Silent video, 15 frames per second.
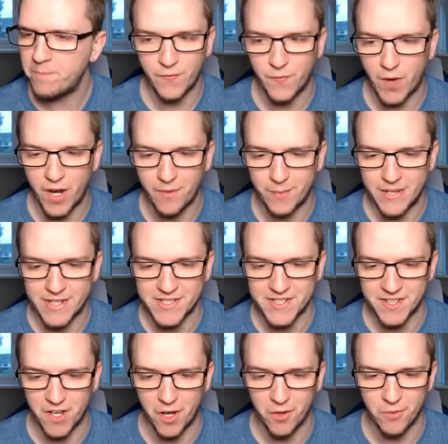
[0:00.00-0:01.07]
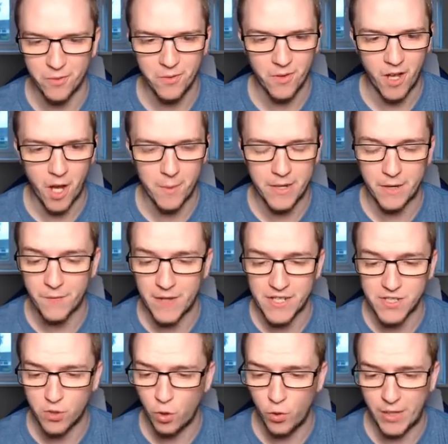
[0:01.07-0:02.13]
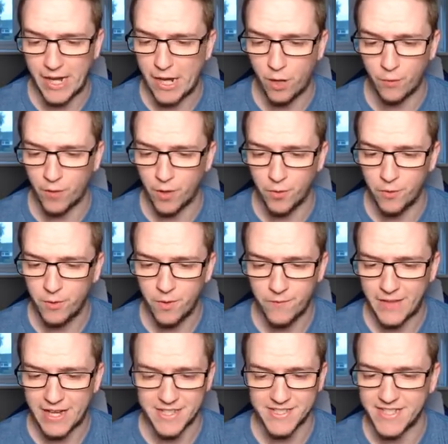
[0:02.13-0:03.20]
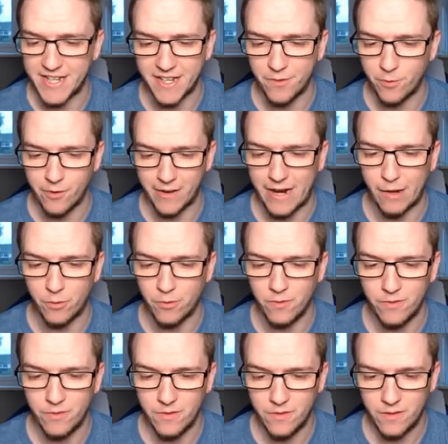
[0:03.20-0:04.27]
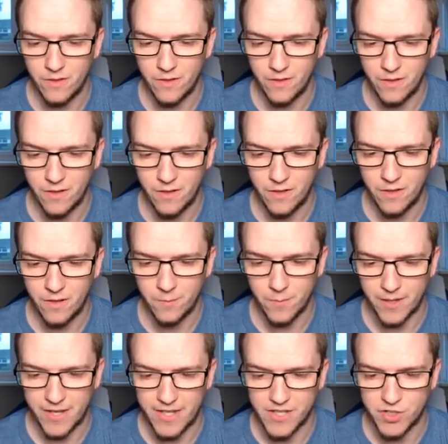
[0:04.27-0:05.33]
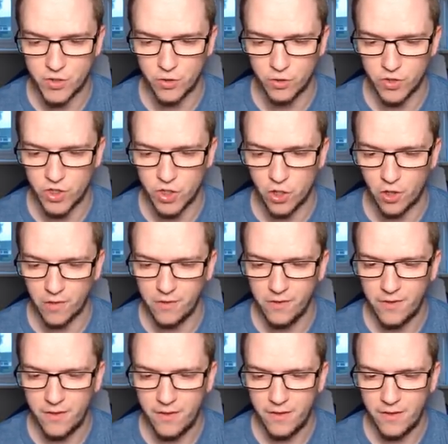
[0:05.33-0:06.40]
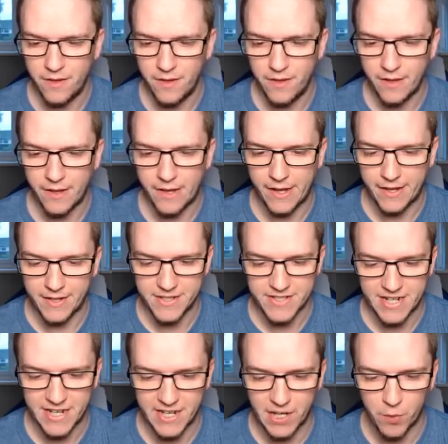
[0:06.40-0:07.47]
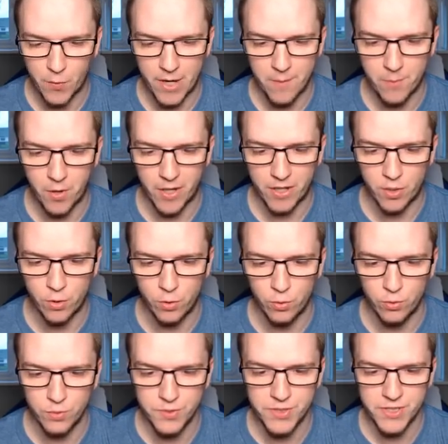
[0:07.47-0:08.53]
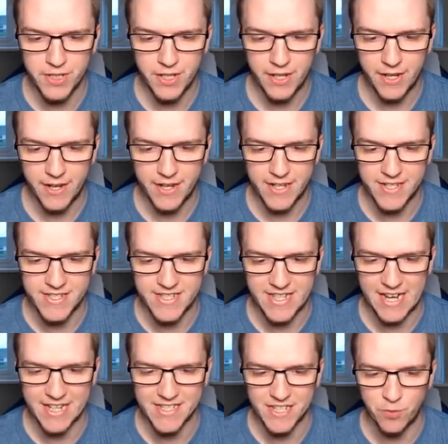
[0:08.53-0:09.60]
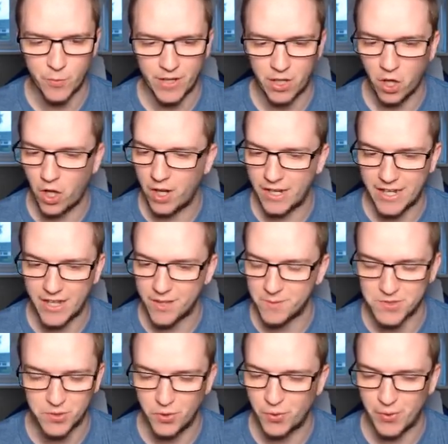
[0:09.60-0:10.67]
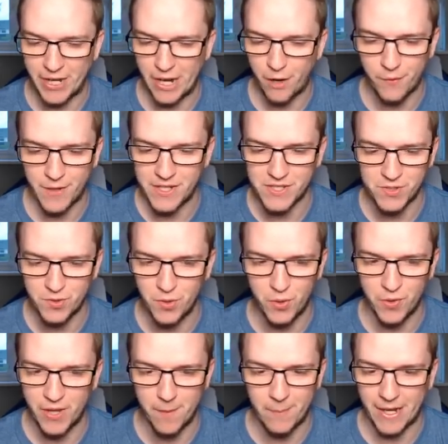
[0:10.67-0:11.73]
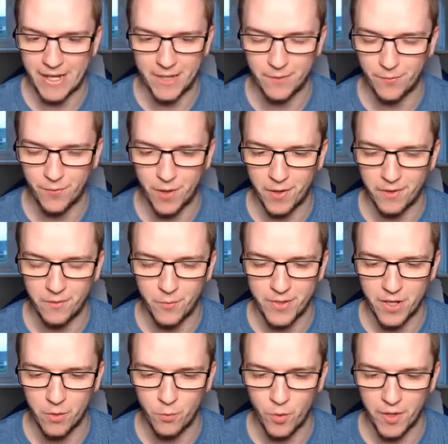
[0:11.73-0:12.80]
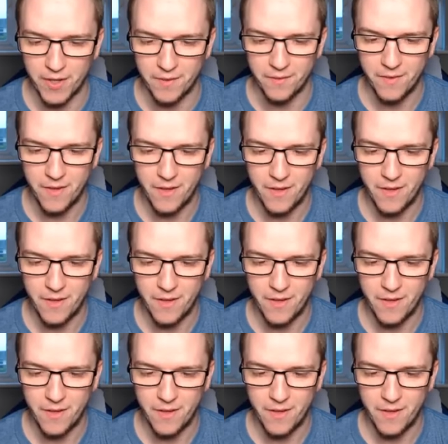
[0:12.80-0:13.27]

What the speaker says: 5 minutes to go. I mean, if they score now, though, that's it. We're out. But here's Georgion. And it's headed away by Kools. And here's Diatta. We can't let them score now. If they score, they're back in front. We don't want it.